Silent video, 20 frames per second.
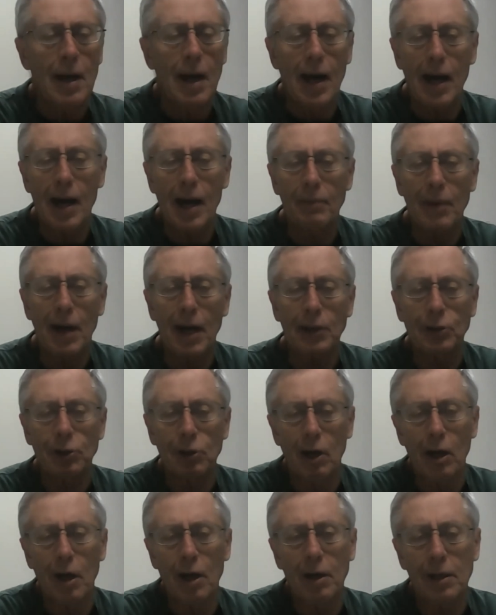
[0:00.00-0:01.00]
Um, I
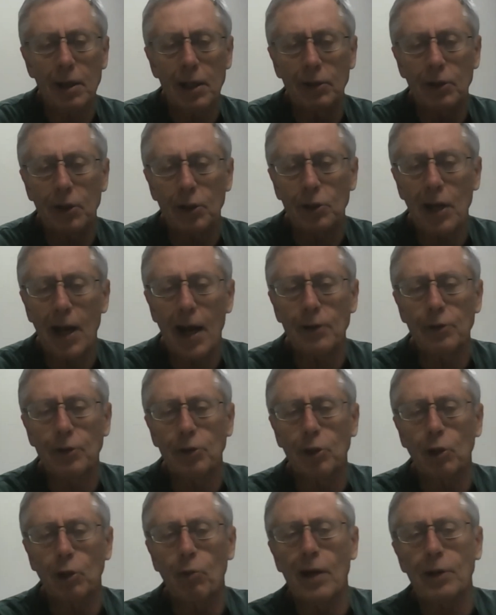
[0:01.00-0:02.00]
saw in the chat
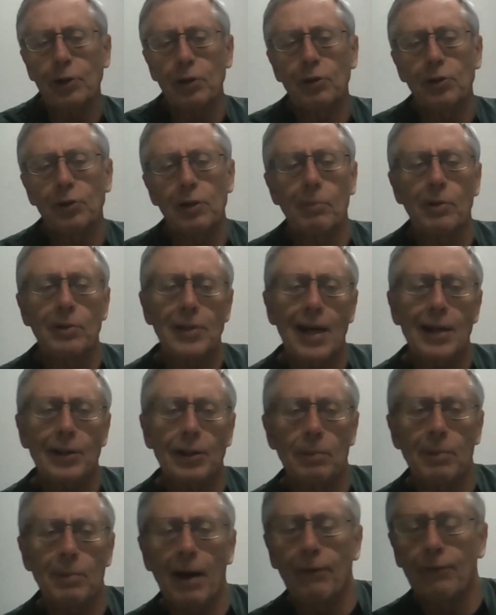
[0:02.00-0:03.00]
just a question somebody's
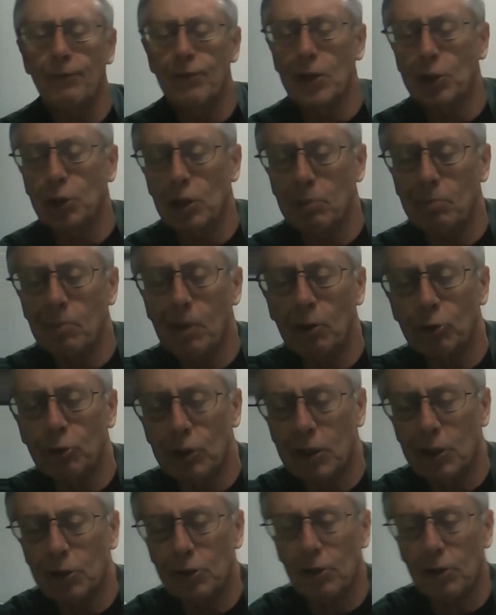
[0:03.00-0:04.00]
asking about fish
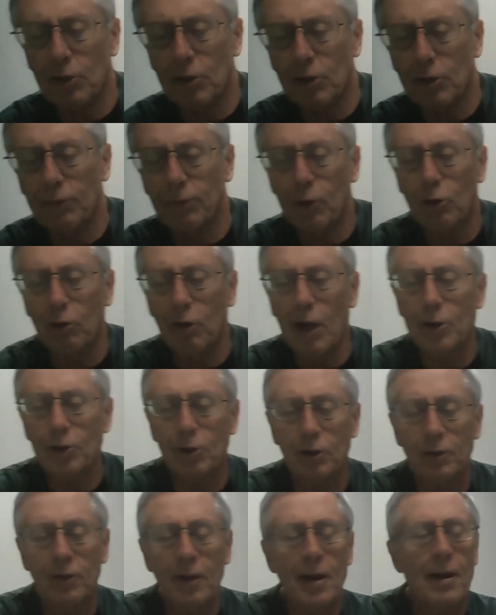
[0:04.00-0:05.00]
emulsion as a
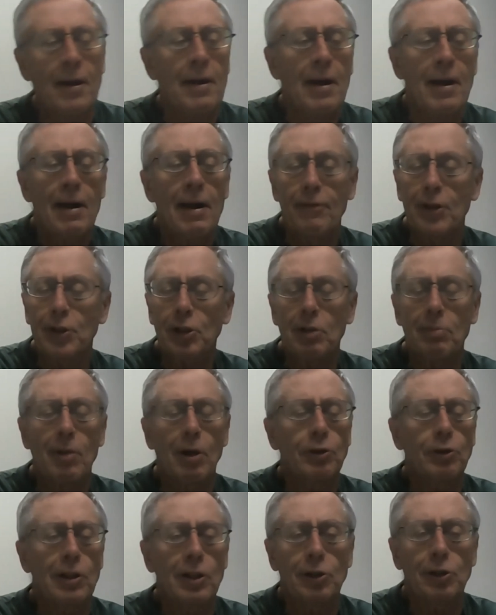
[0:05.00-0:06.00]
fertilizer. Fish emulsion
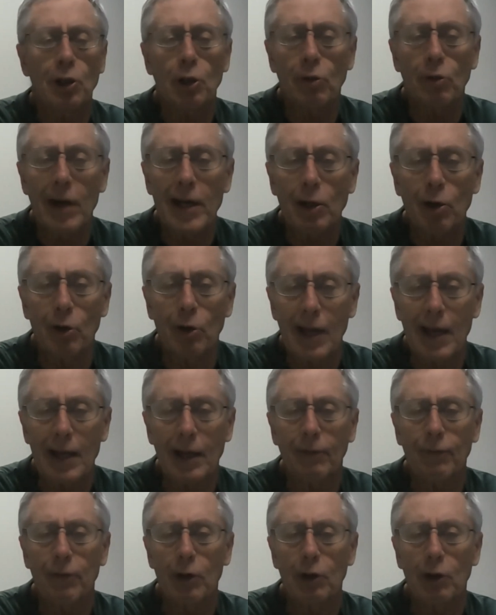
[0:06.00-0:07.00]
is a great organic
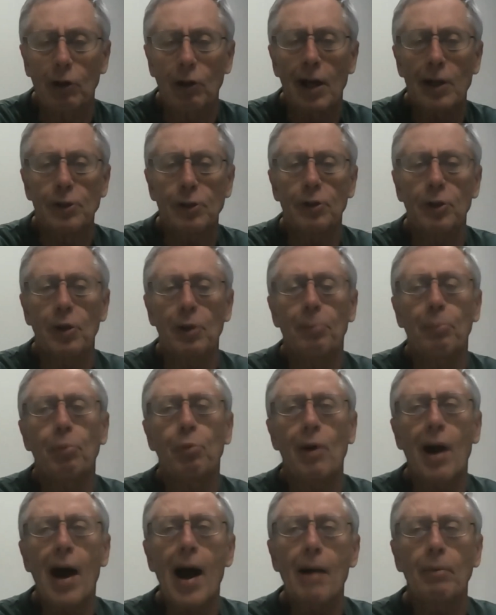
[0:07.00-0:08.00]
fertilizer. The
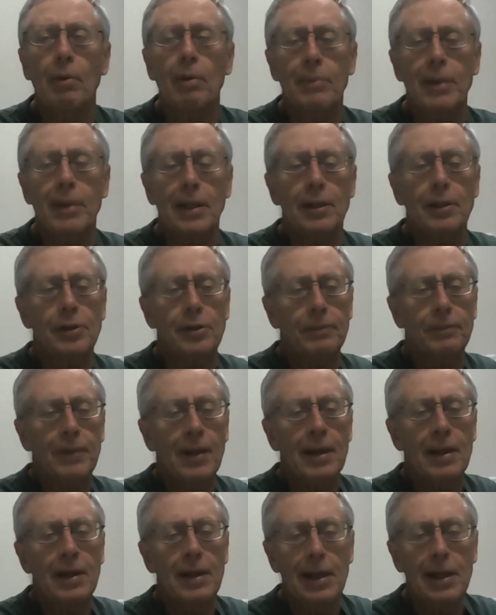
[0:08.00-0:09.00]
problem is
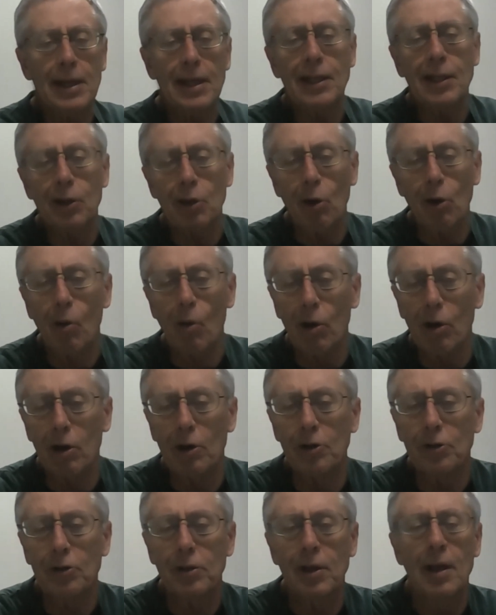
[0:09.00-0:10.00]

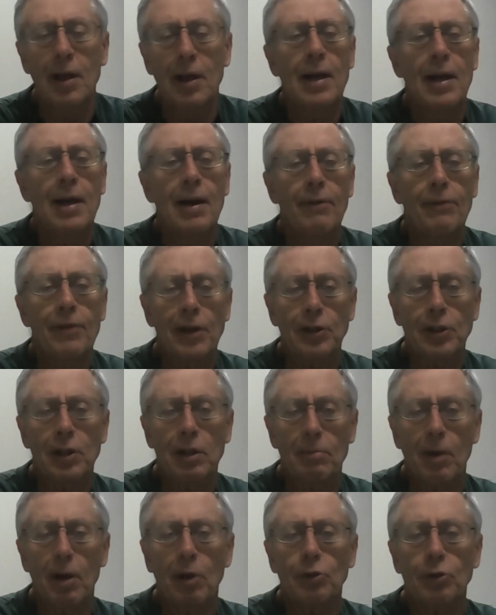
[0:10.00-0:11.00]
indoors, fish
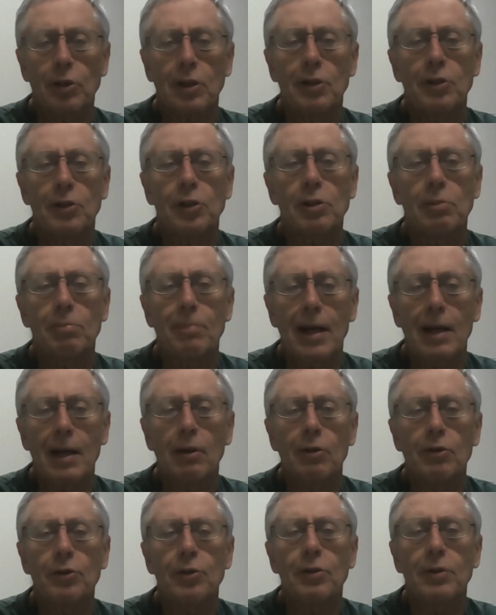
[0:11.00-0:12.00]
emulsion
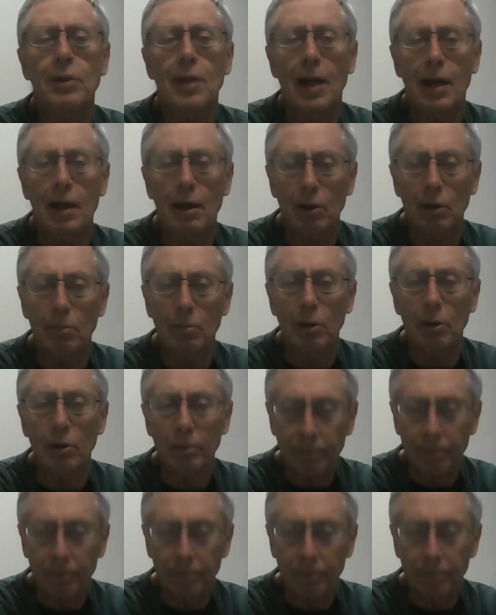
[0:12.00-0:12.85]
smells terrible.